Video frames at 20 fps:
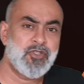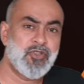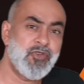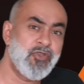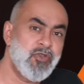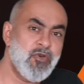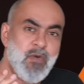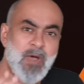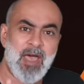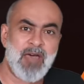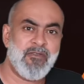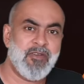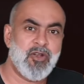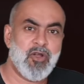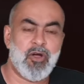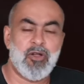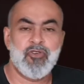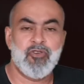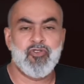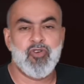you have an
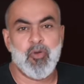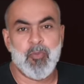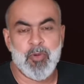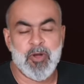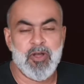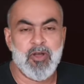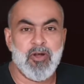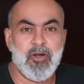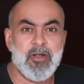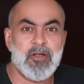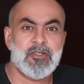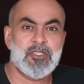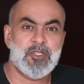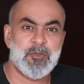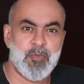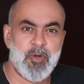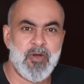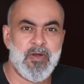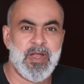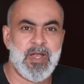entrepreneurial
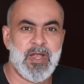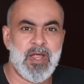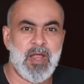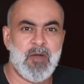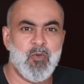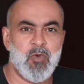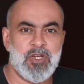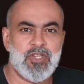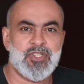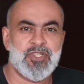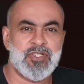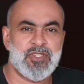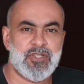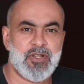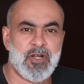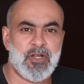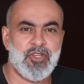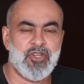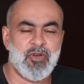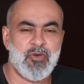spirit and wish to
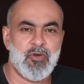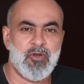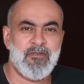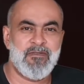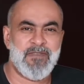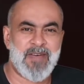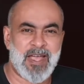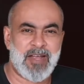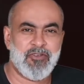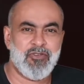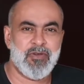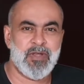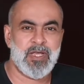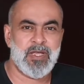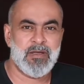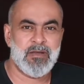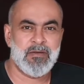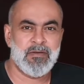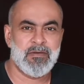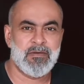start your own factory?
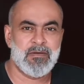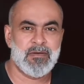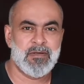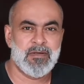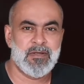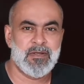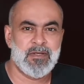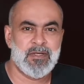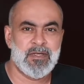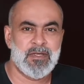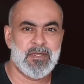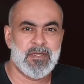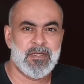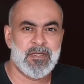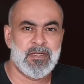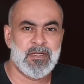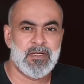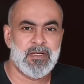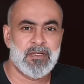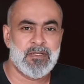
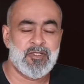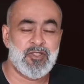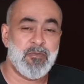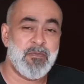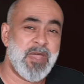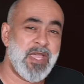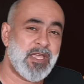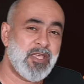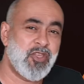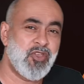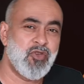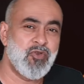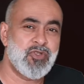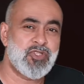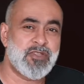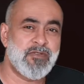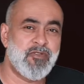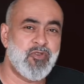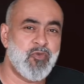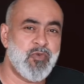To make use
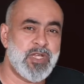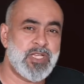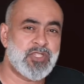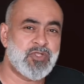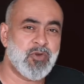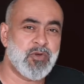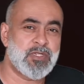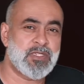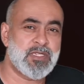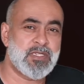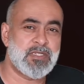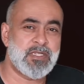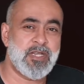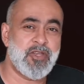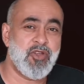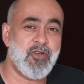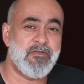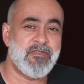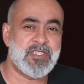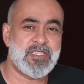of the resources in
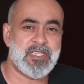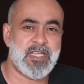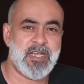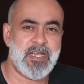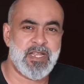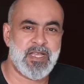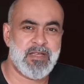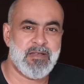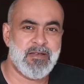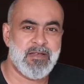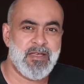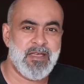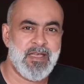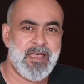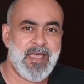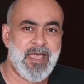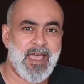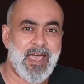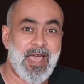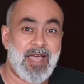your vicinity
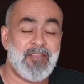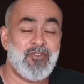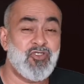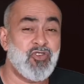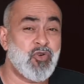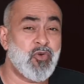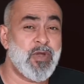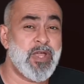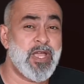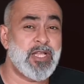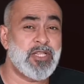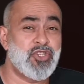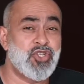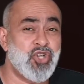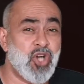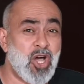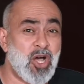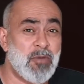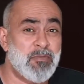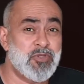and to create
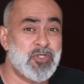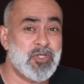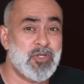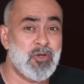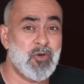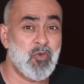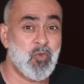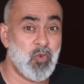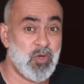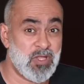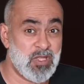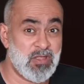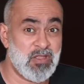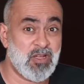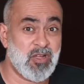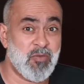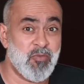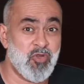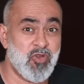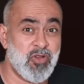jobs within the
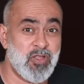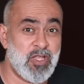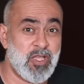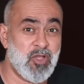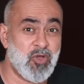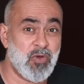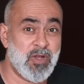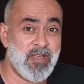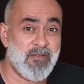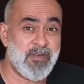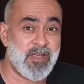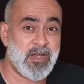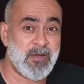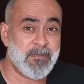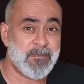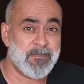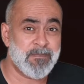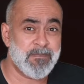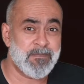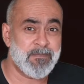community you live in?
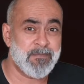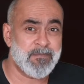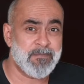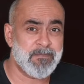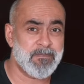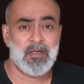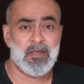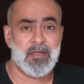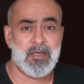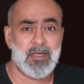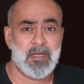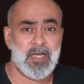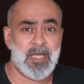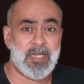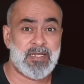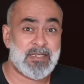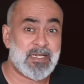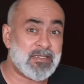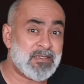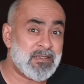It
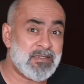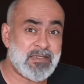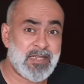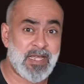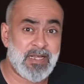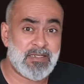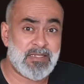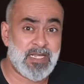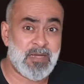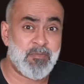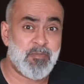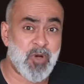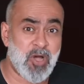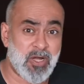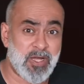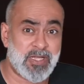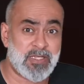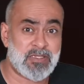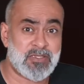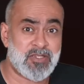doesn't take deep
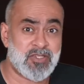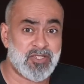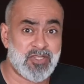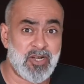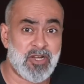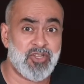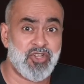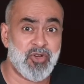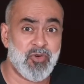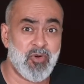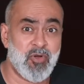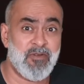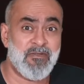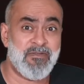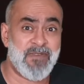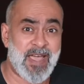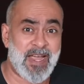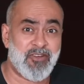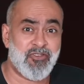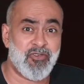pockets to start your own
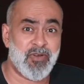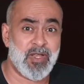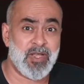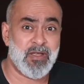factory.